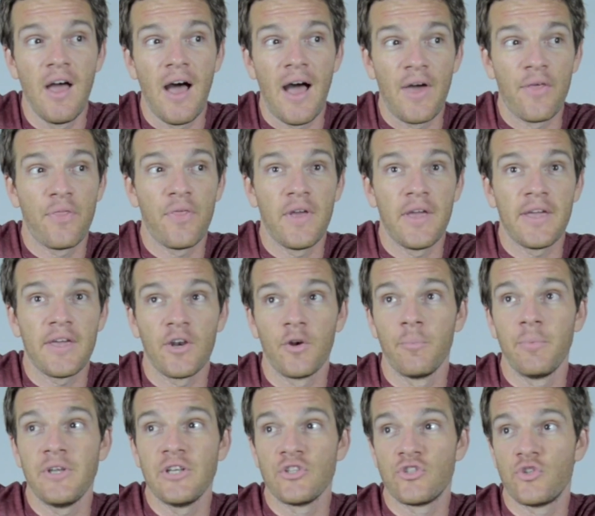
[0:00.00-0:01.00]
I think it'll
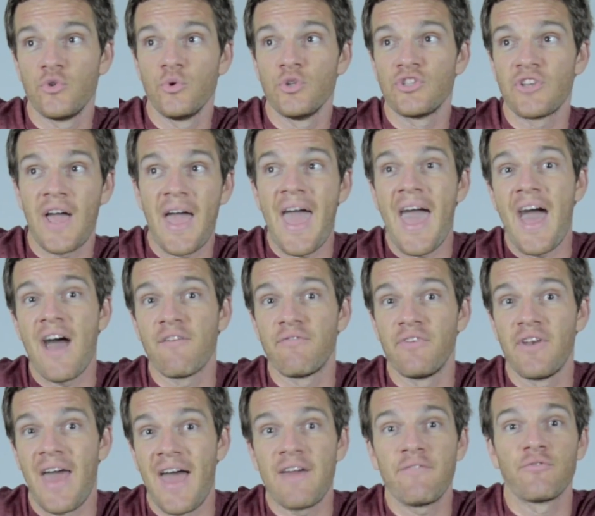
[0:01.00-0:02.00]
be as soon as I have
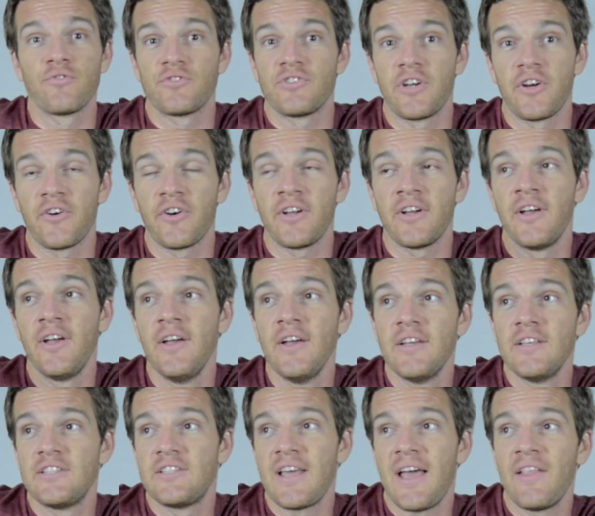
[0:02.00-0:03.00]
an adversary.
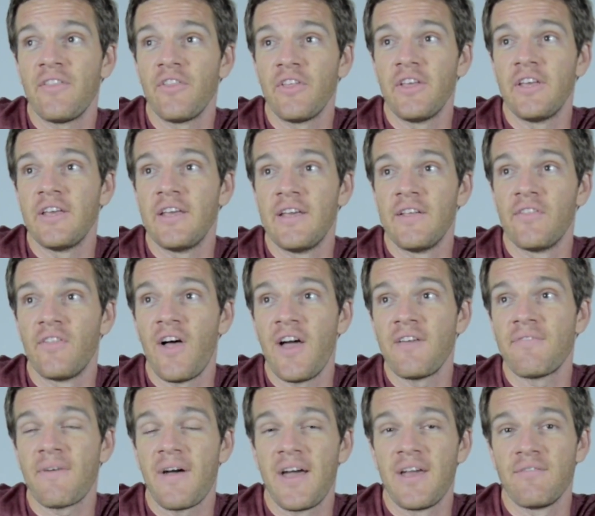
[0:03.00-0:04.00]
Sadly, in
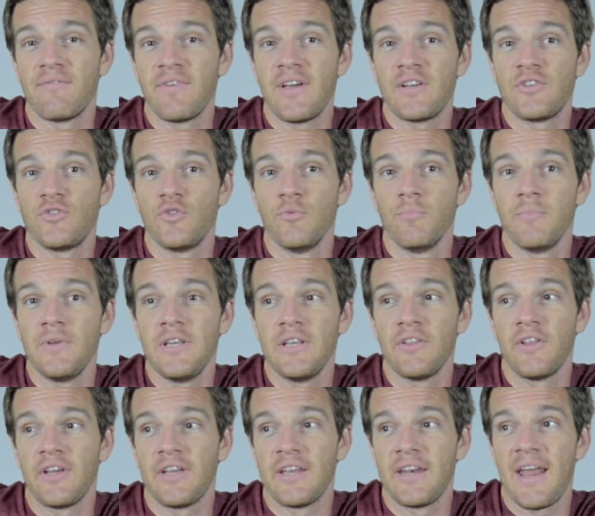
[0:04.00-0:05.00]
life, I've yet to meet
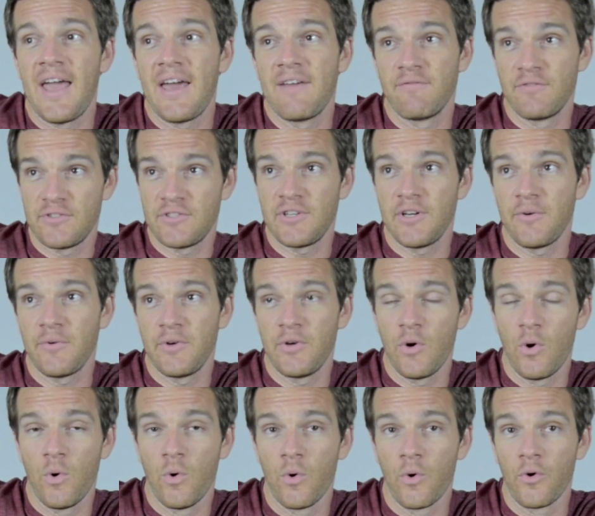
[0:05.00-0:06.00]
like an
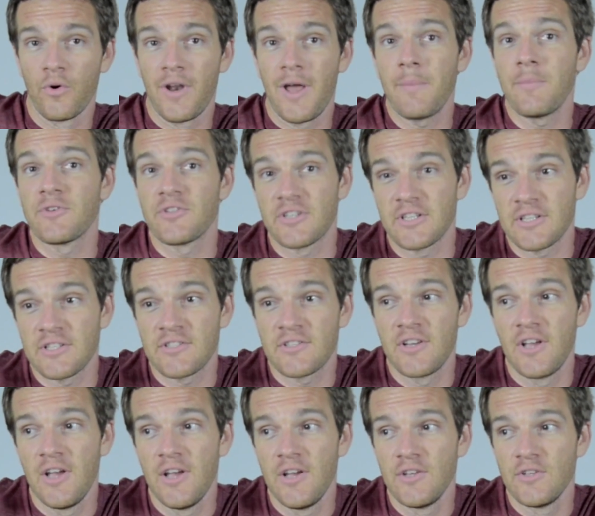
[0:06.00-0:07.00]
adversary or
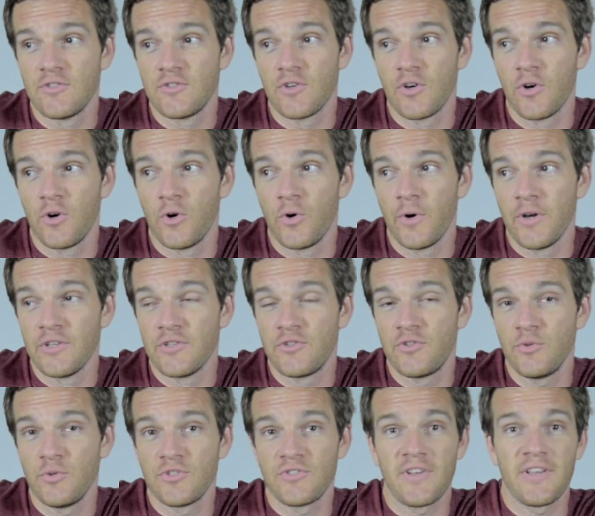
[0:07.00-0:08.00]
nemesis. So as
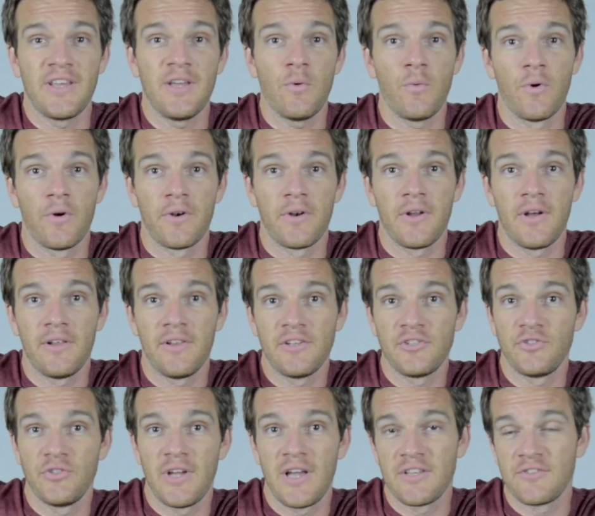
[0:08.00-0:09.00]
soon as I get one, I'll
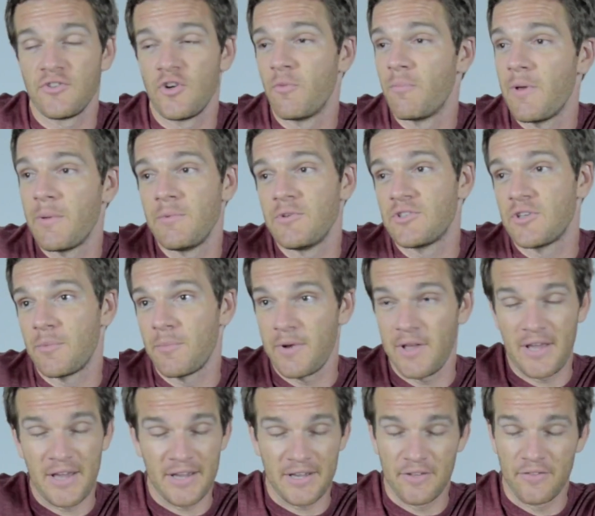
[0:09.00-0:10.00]
let you guys know. Maybe
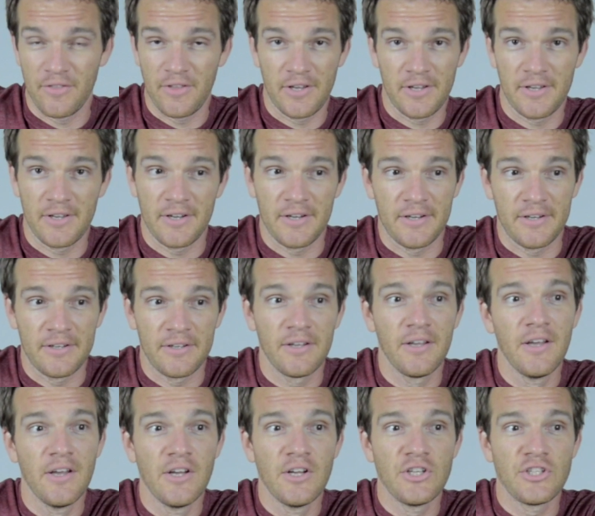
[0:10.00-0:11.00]
someday I can like
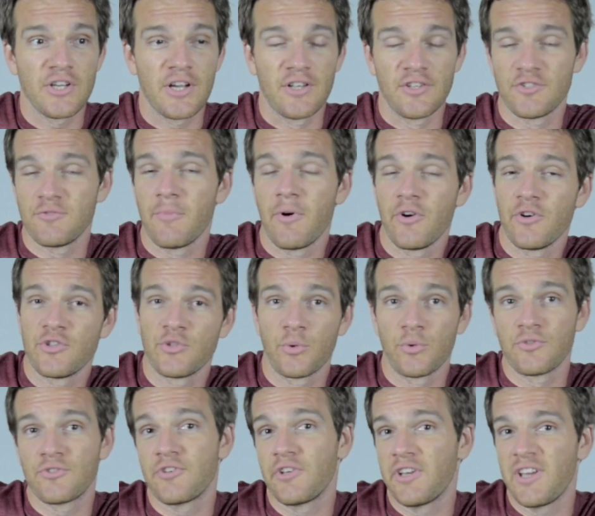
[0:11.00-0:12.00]
challenge Marty
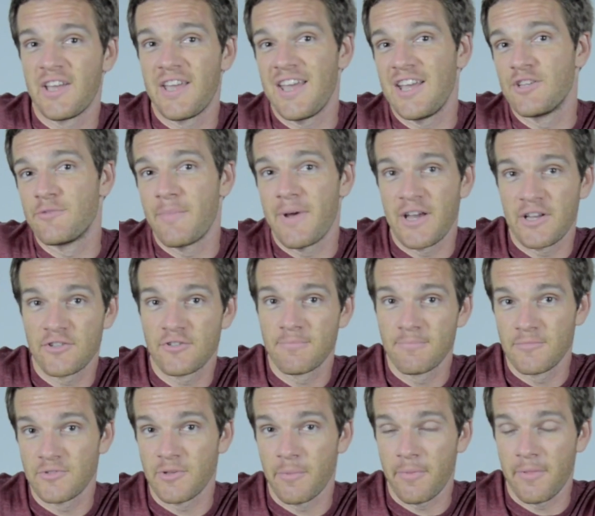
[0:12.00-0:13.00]
Shorts to like a cage match,
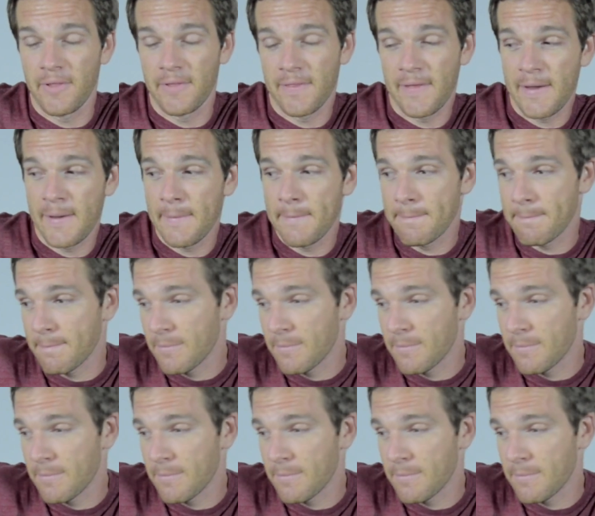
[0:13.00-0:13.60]
something like that.